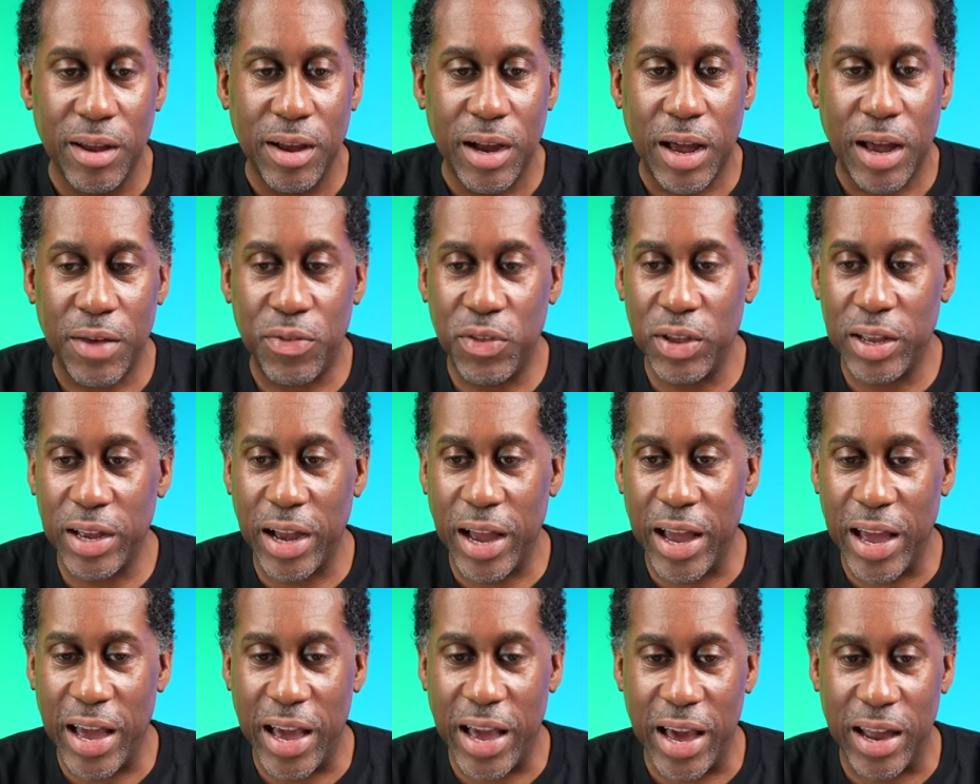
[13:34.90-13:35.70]
I think
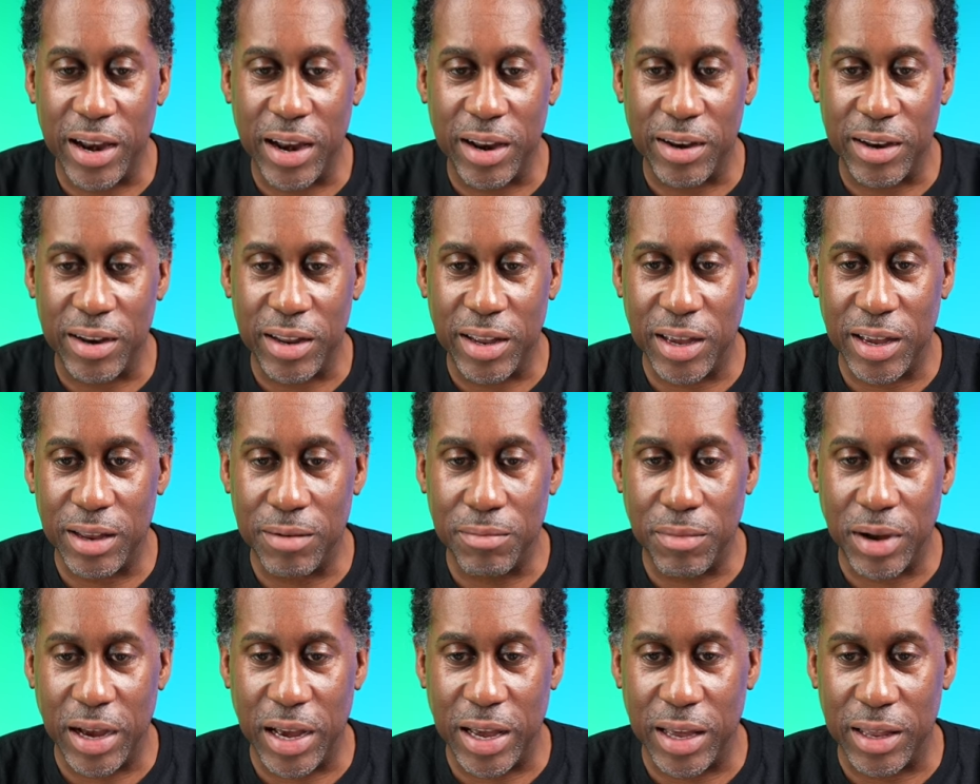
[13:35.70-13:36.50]
I had it
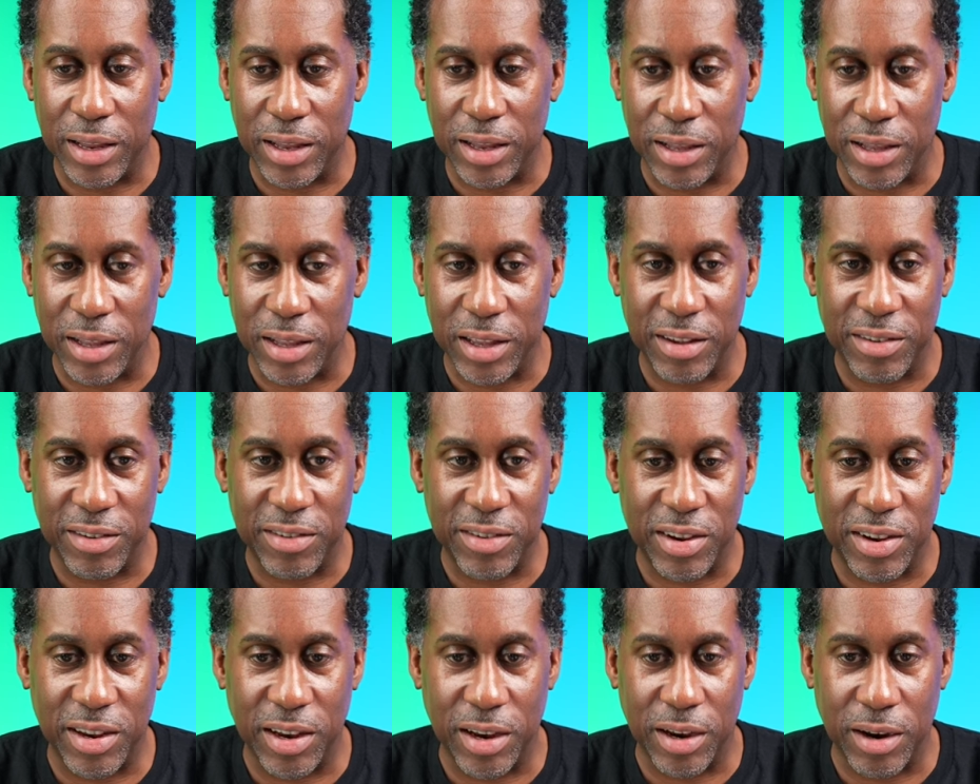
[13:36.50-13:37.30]
in my
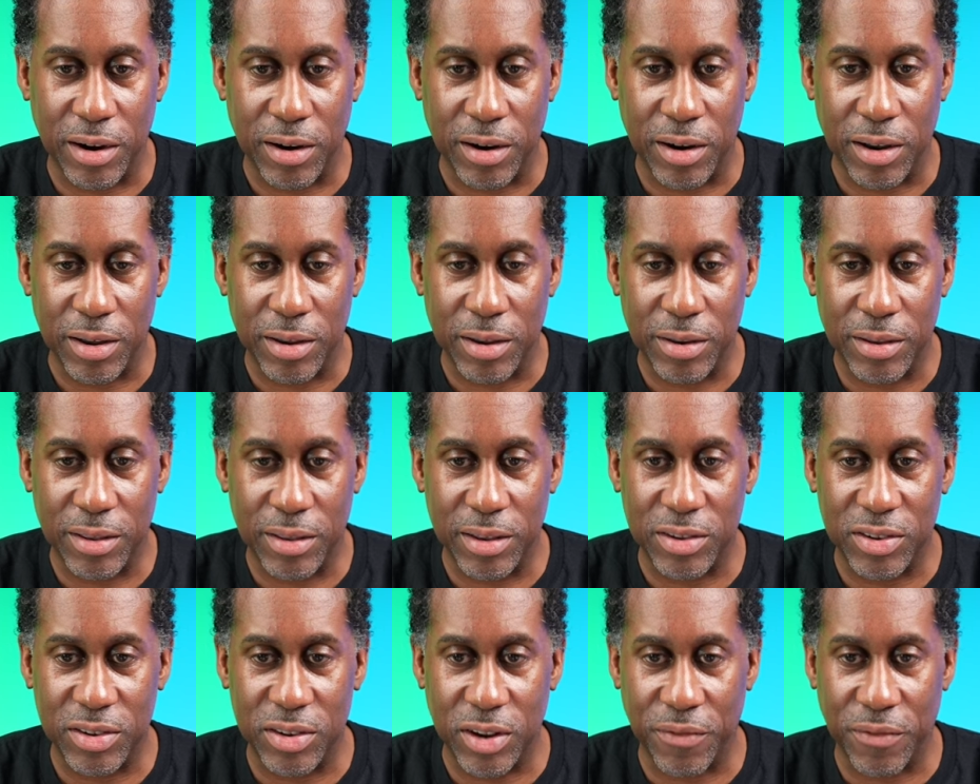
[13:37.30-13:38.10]
list here,
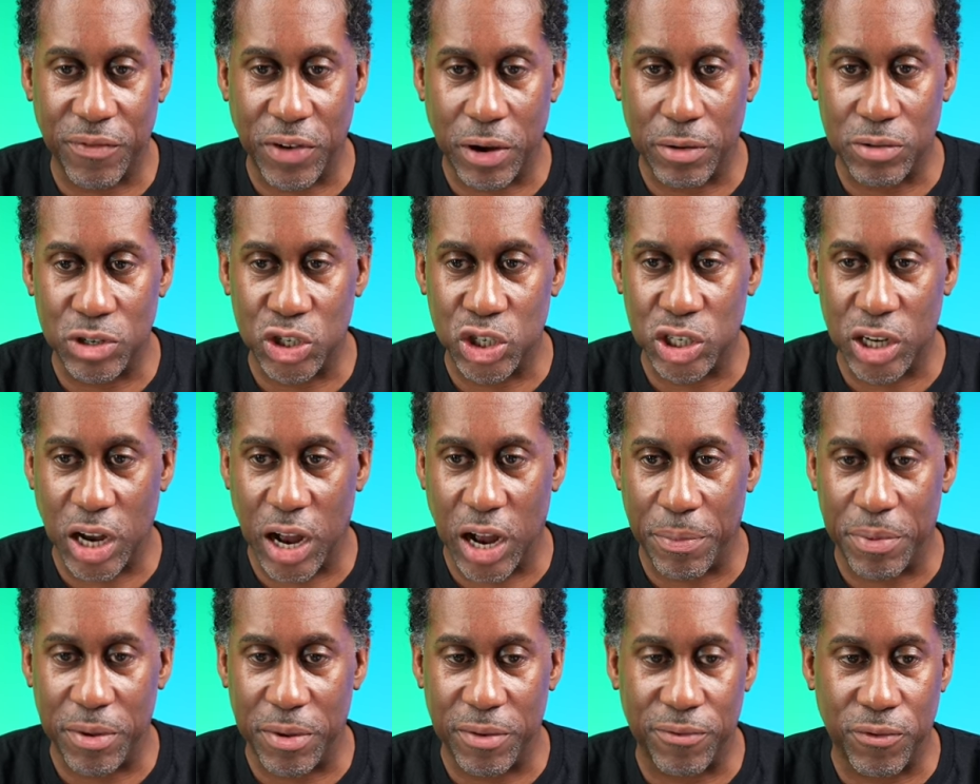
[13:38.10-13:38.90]
the stuff I was
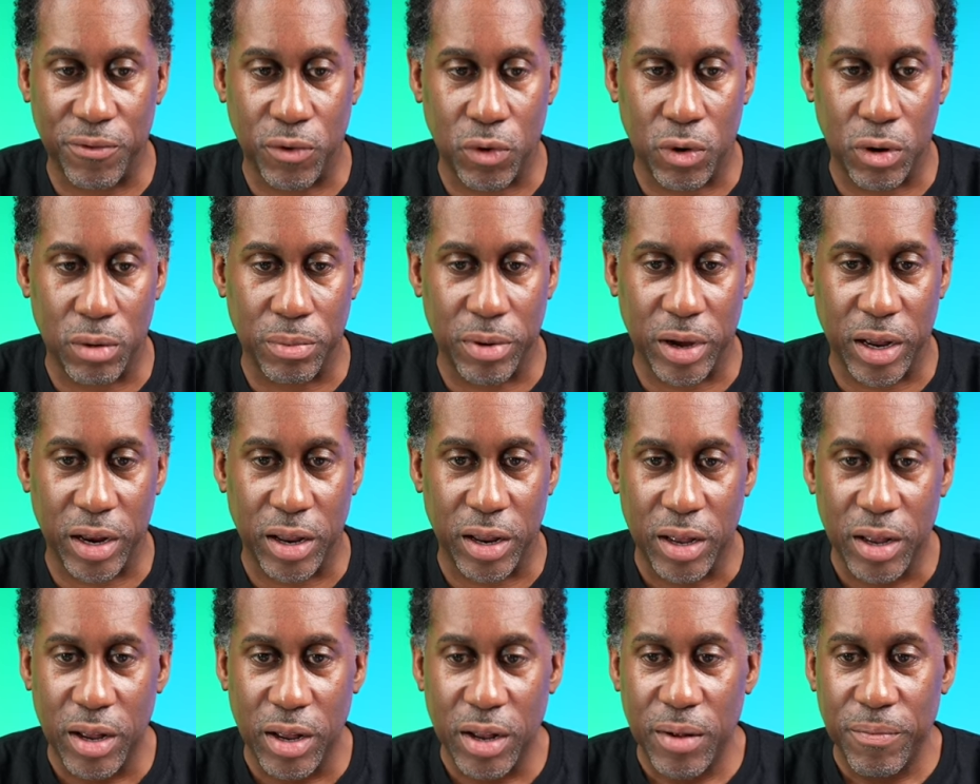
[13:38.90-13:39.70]
shopping for, but